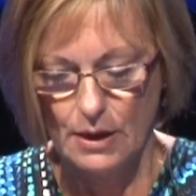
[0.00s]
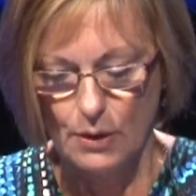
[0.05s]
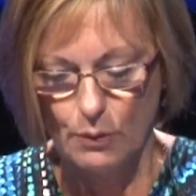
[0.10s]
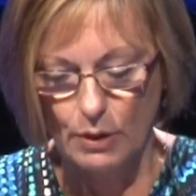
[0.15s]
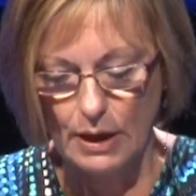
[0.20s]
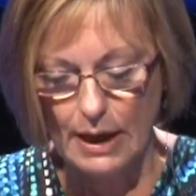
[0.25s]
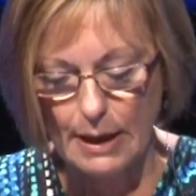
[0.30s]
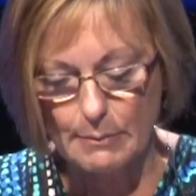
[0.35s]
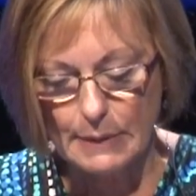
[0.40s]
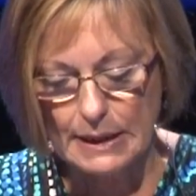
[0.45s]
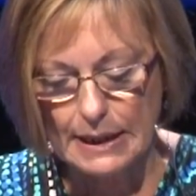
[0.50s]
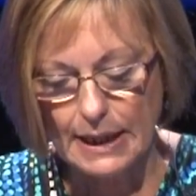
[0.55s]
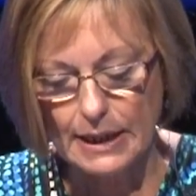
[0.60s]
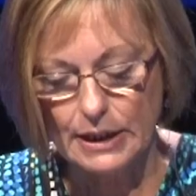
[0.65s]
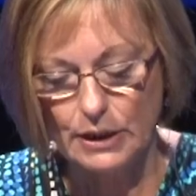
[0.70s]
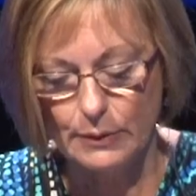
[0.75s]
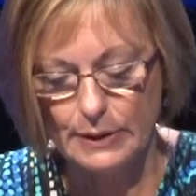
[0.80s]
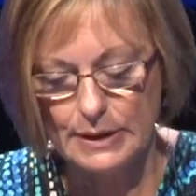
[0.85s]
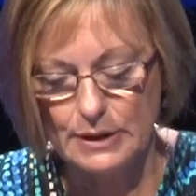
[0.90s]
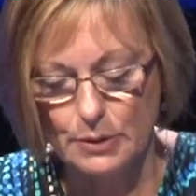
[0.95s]
Well, let me let
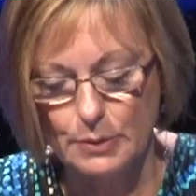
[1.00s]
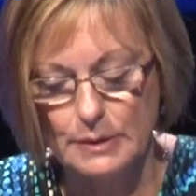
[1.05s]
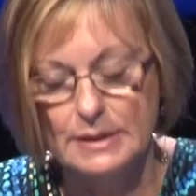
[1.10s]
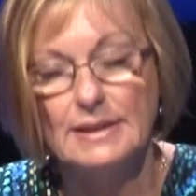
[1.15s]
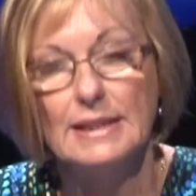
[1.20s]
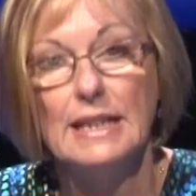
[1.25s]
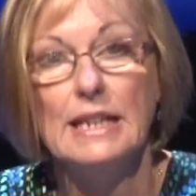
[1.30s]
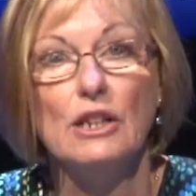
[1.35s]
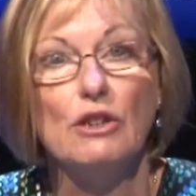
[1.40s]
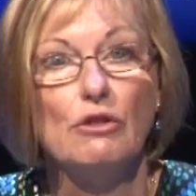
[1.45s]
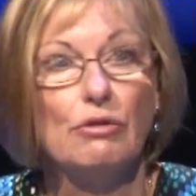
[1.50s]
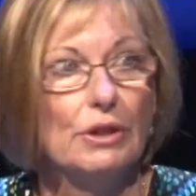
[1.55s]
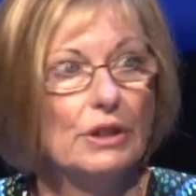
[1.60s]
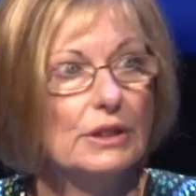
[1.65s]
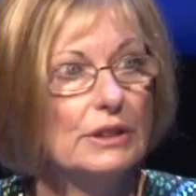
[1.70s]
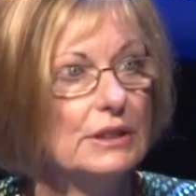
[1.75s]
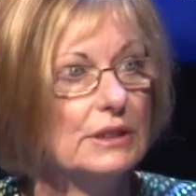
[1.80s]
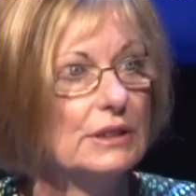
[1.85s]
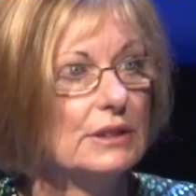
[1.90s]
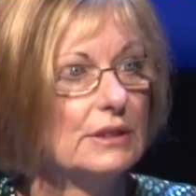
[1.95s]
you into a
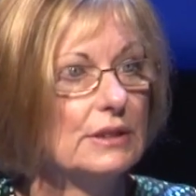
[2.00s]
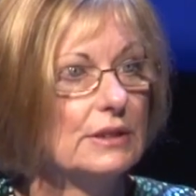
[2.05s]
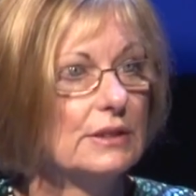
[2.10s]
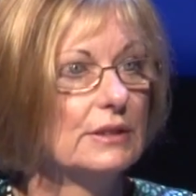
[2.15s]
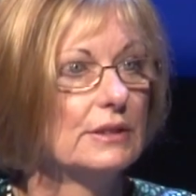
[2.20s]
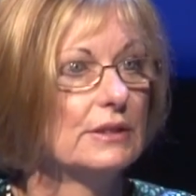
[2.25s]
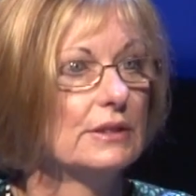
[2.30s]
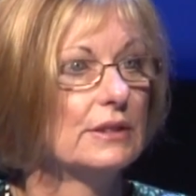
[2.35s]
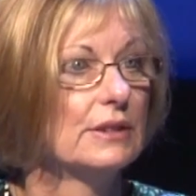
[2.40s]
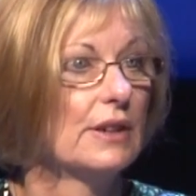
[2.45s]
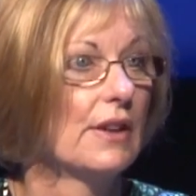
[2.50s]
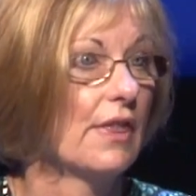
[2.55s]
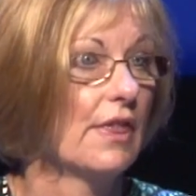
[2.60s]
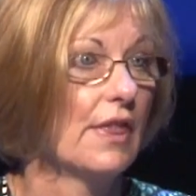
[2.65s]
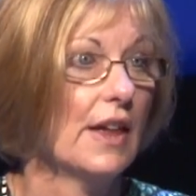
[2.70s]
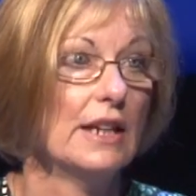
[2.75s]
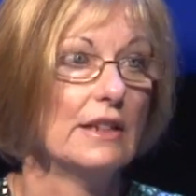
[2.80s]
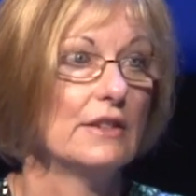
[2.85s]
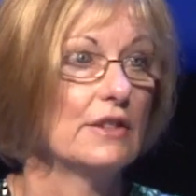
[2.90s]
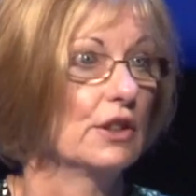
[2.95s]
secret.
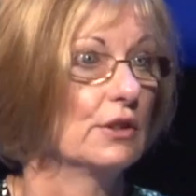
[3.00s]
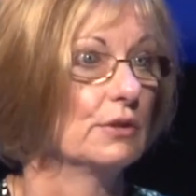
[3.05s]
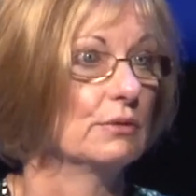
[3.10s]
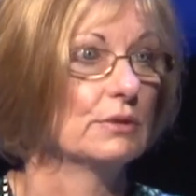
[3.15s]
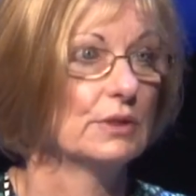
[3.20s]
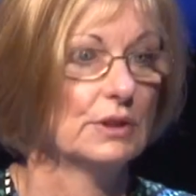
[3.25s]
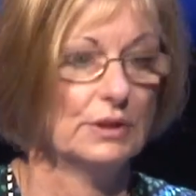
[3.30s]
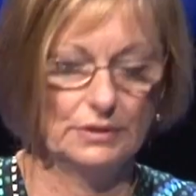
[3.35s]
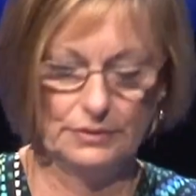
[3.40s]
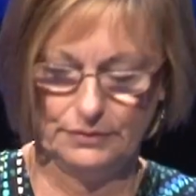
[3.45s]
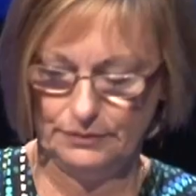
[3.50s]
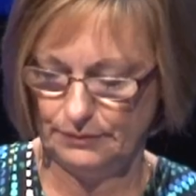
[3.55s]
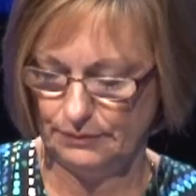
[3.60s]
They don't.